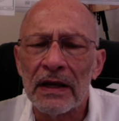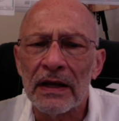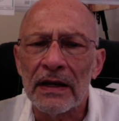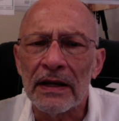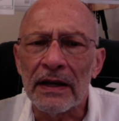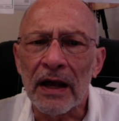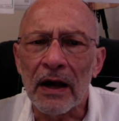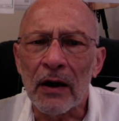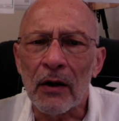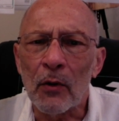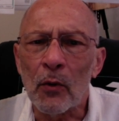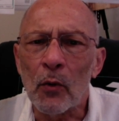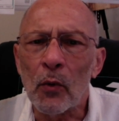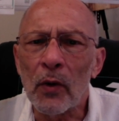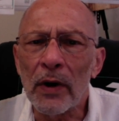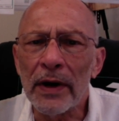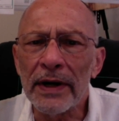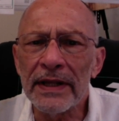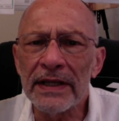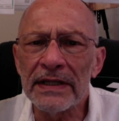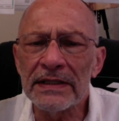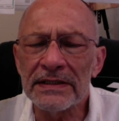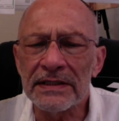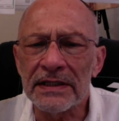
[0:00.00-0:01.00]
Now,
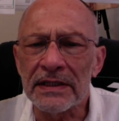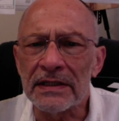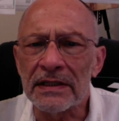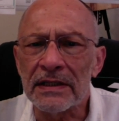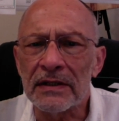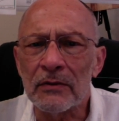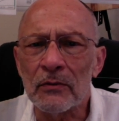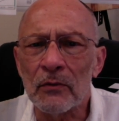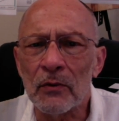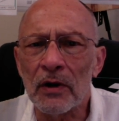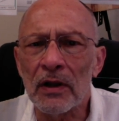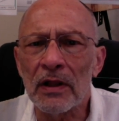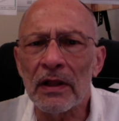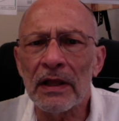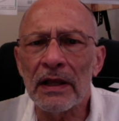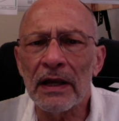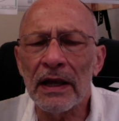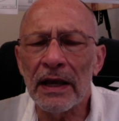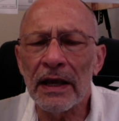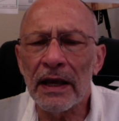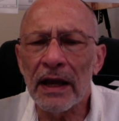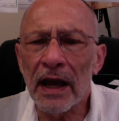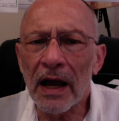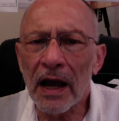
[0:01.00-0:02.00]
what is it? Well,
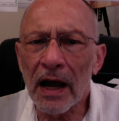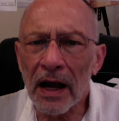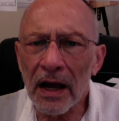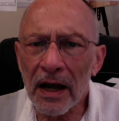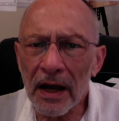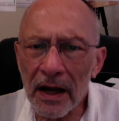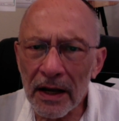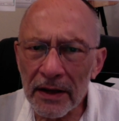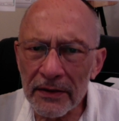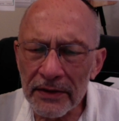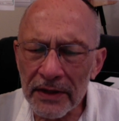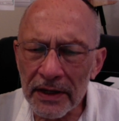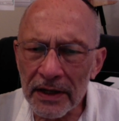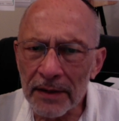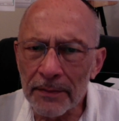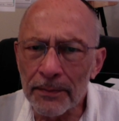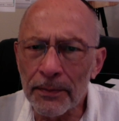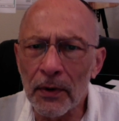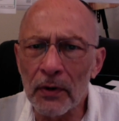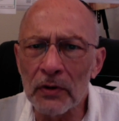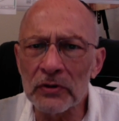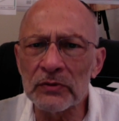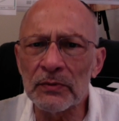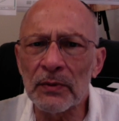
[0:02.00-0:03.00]
the
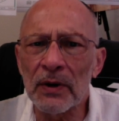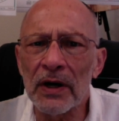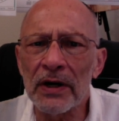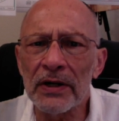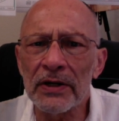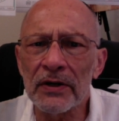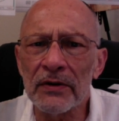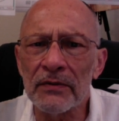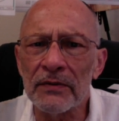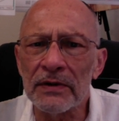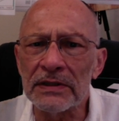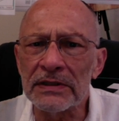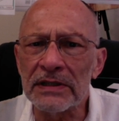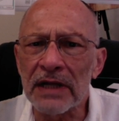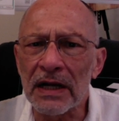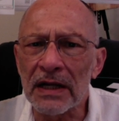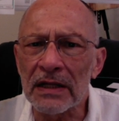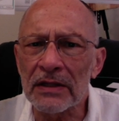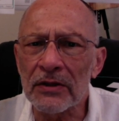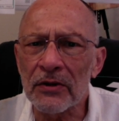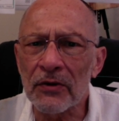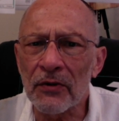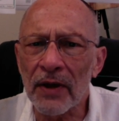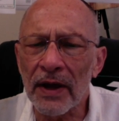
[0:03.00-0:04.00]
postmodern is the
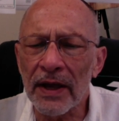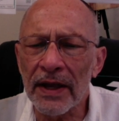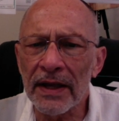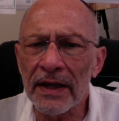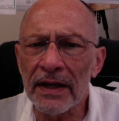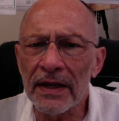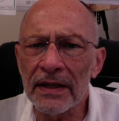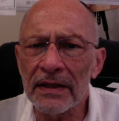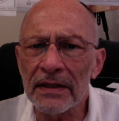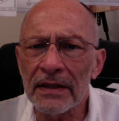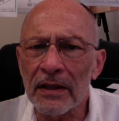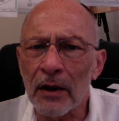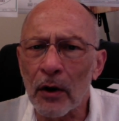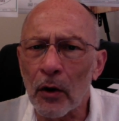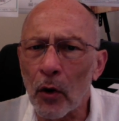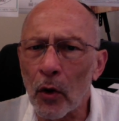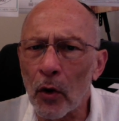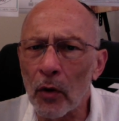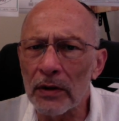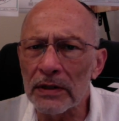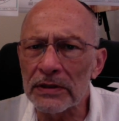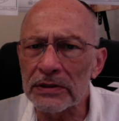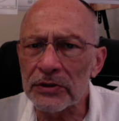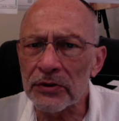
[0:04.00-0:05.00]
triad, the
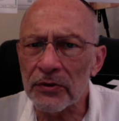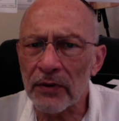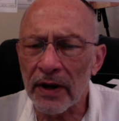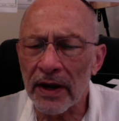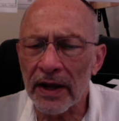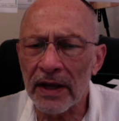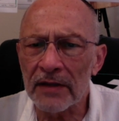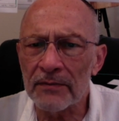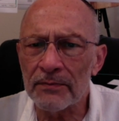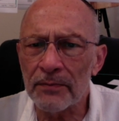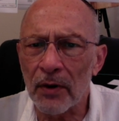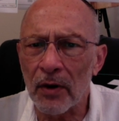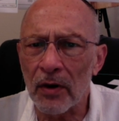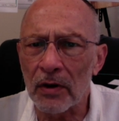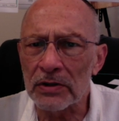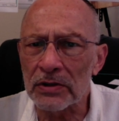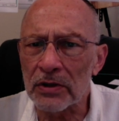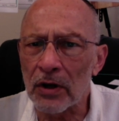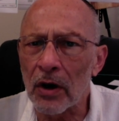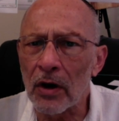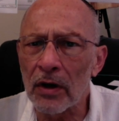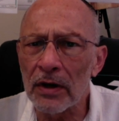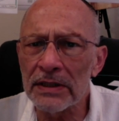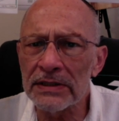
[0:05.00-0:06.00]
whole is triad parts,
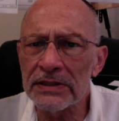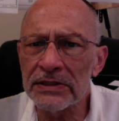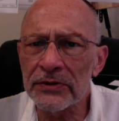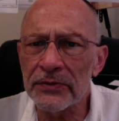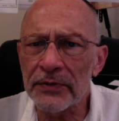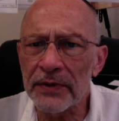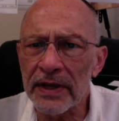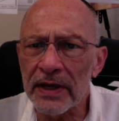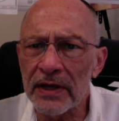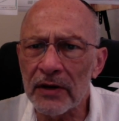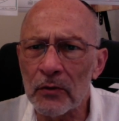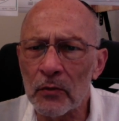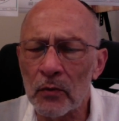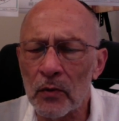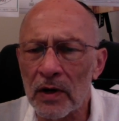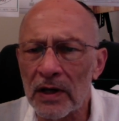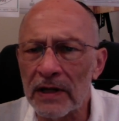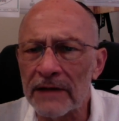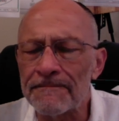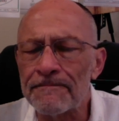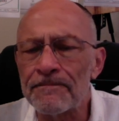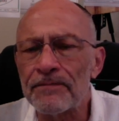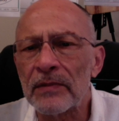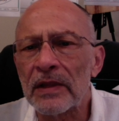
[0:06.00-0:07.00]
all is 3 in
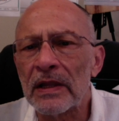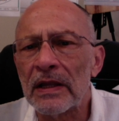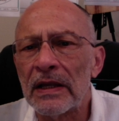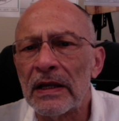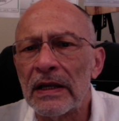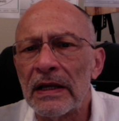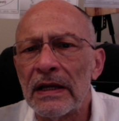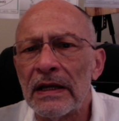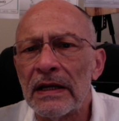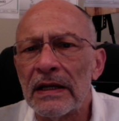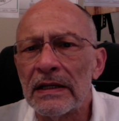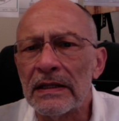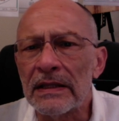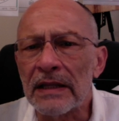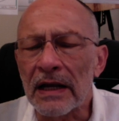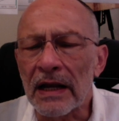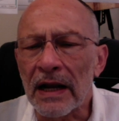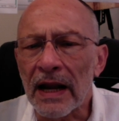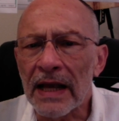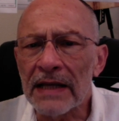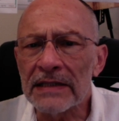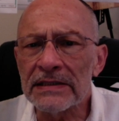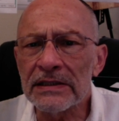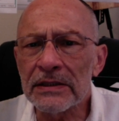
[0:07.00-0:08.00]
1. The
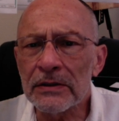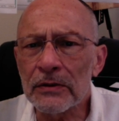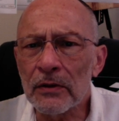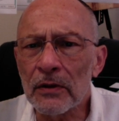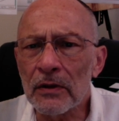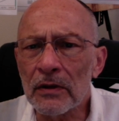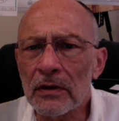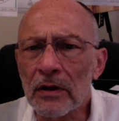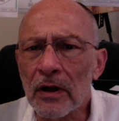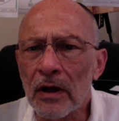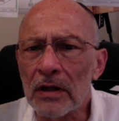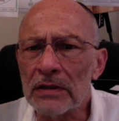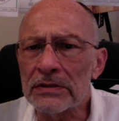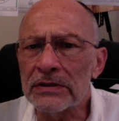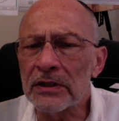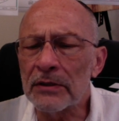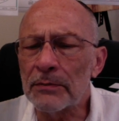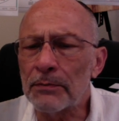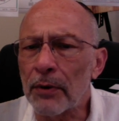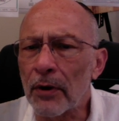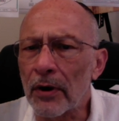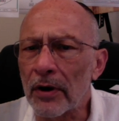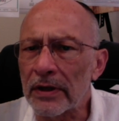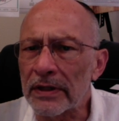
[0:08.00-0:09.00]
classical calls
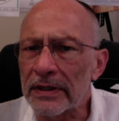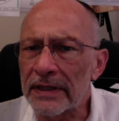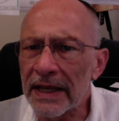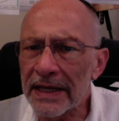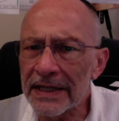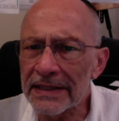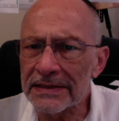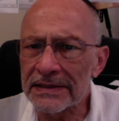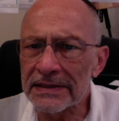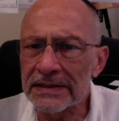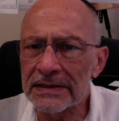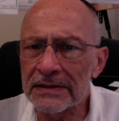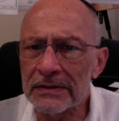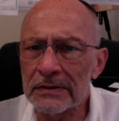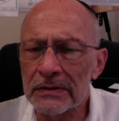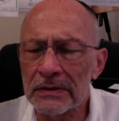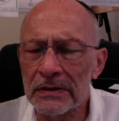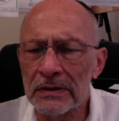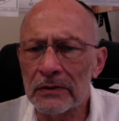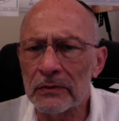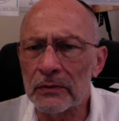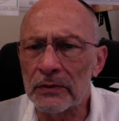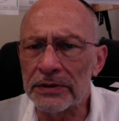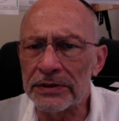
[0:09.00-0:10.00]
it Pardes,
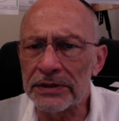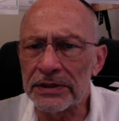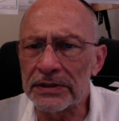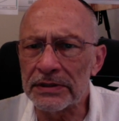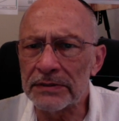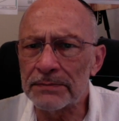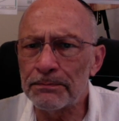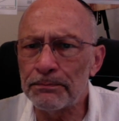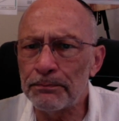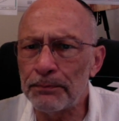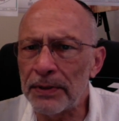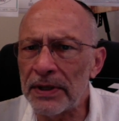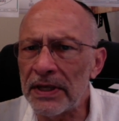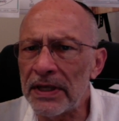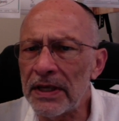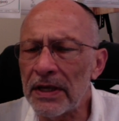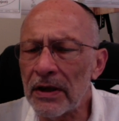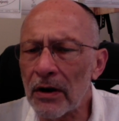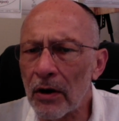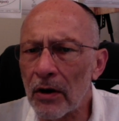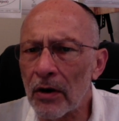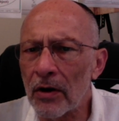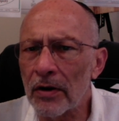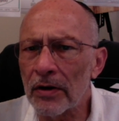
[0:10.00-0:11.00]
which is
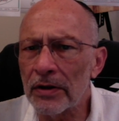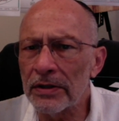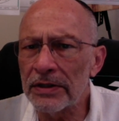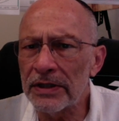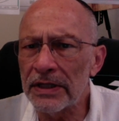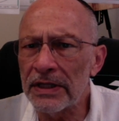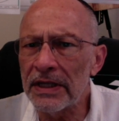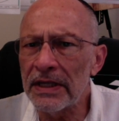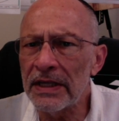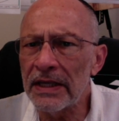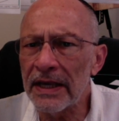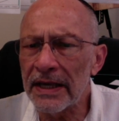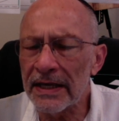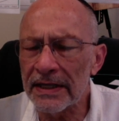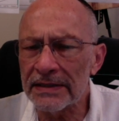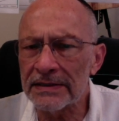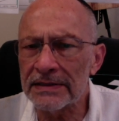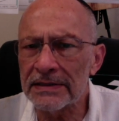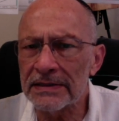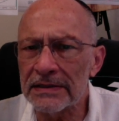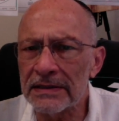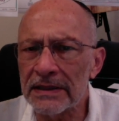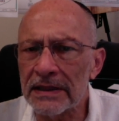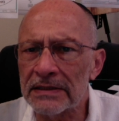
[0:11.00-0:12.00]
PRDS.